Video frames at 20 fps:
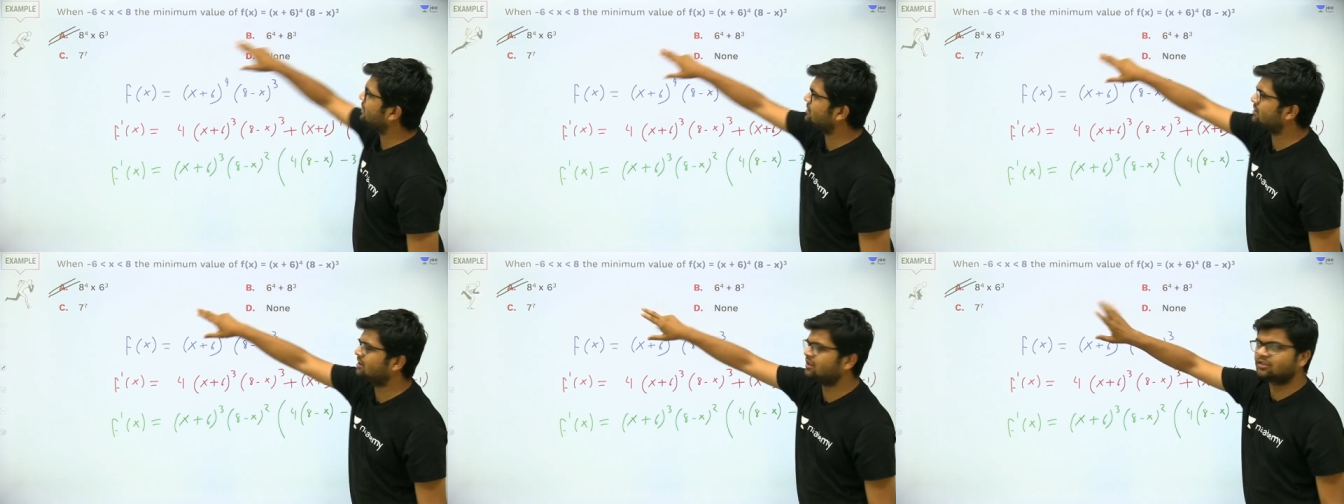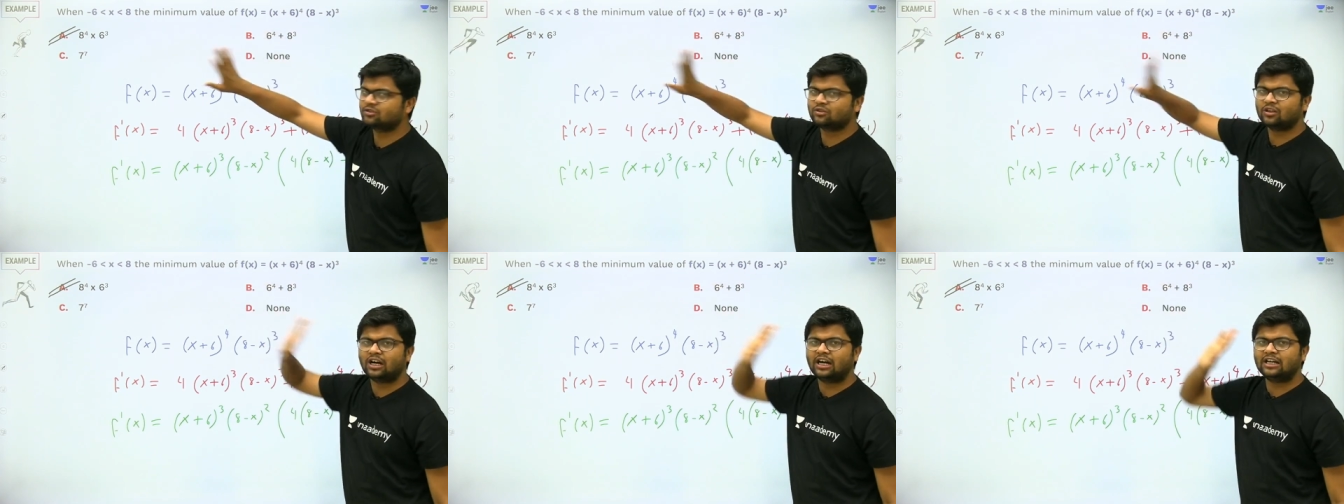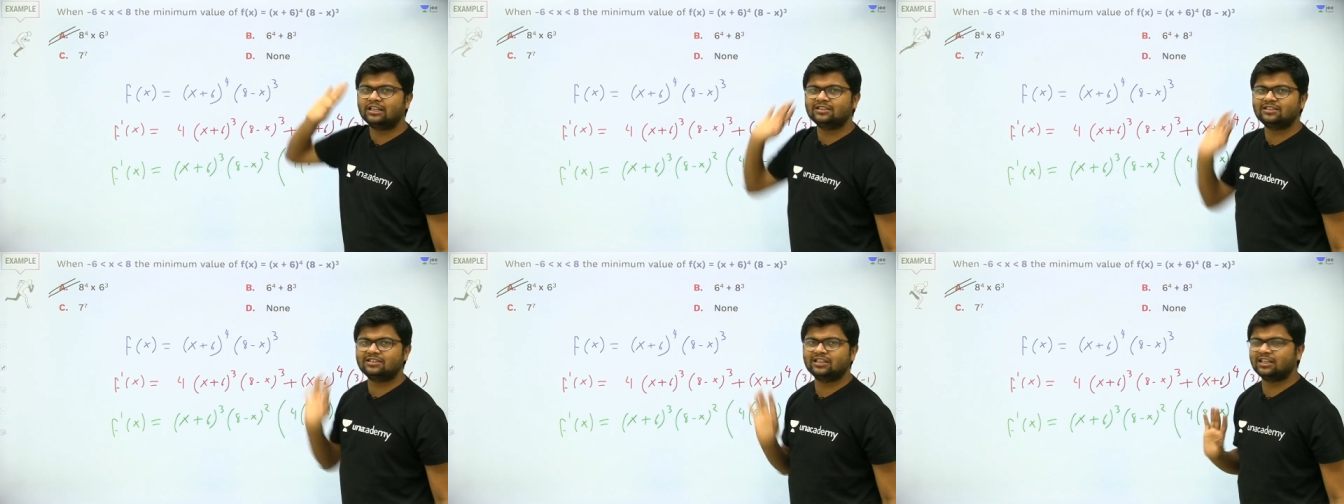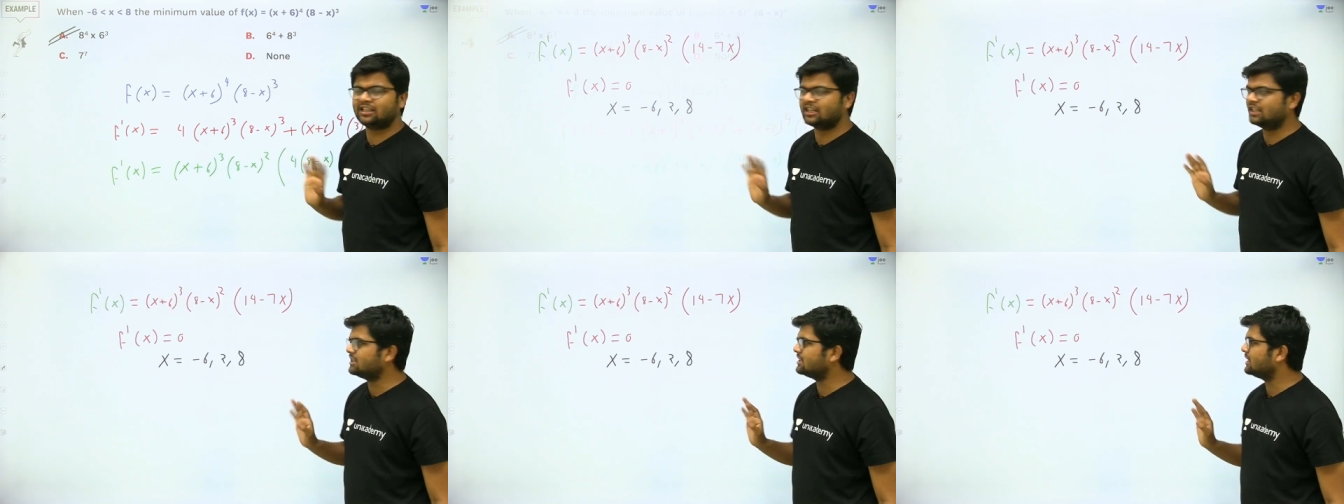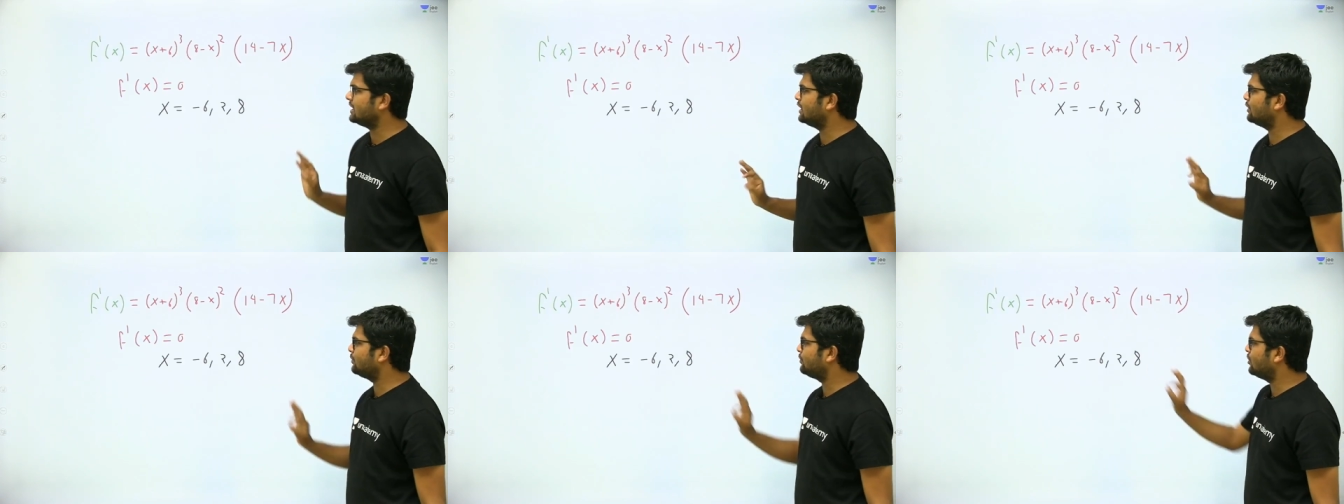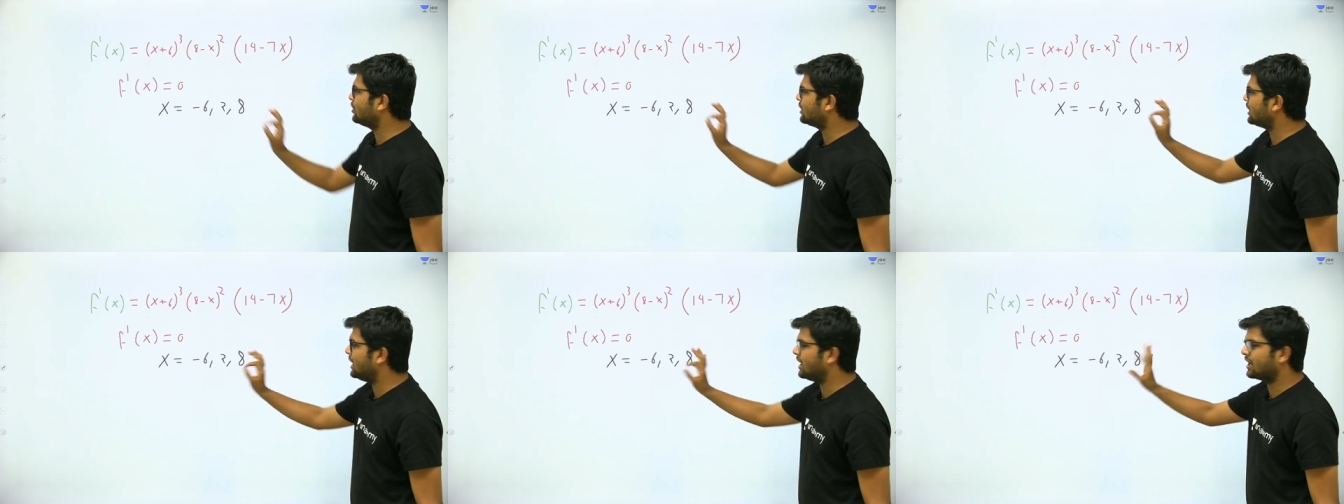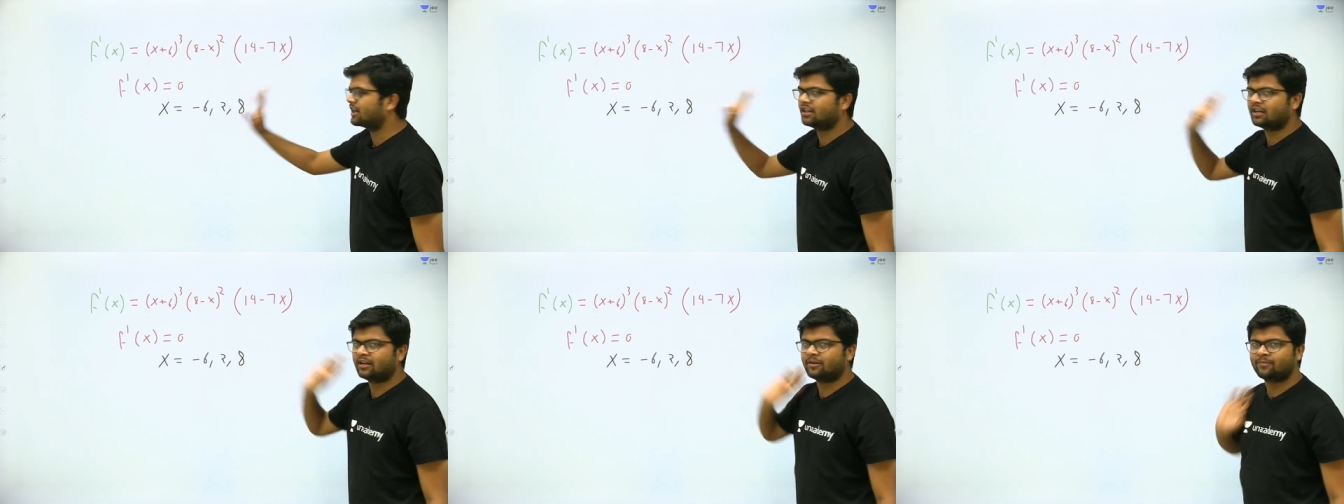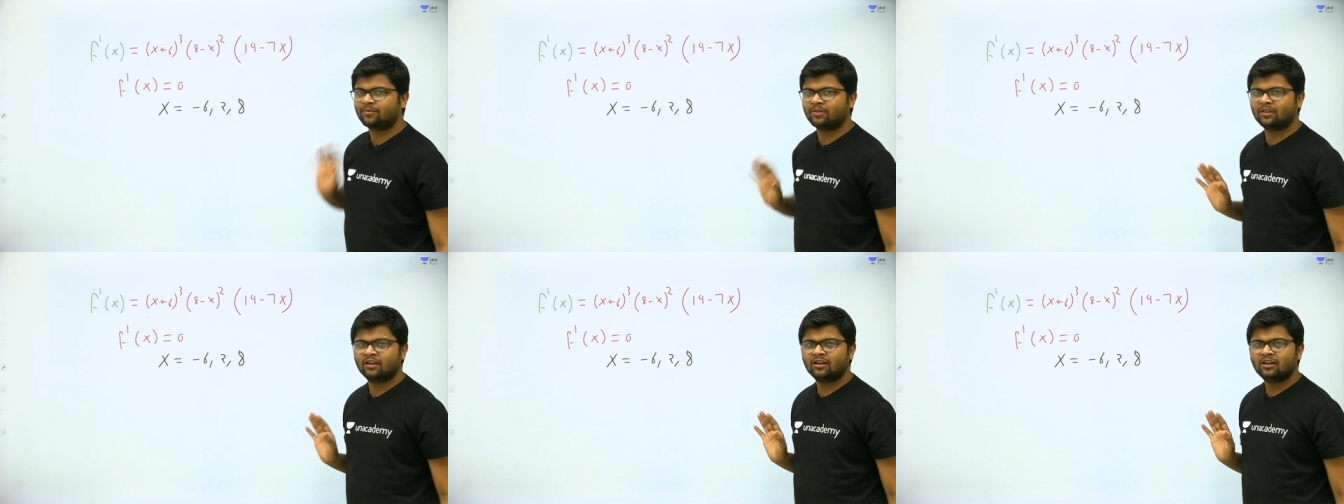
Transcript: the power three. So answer is A for Agra.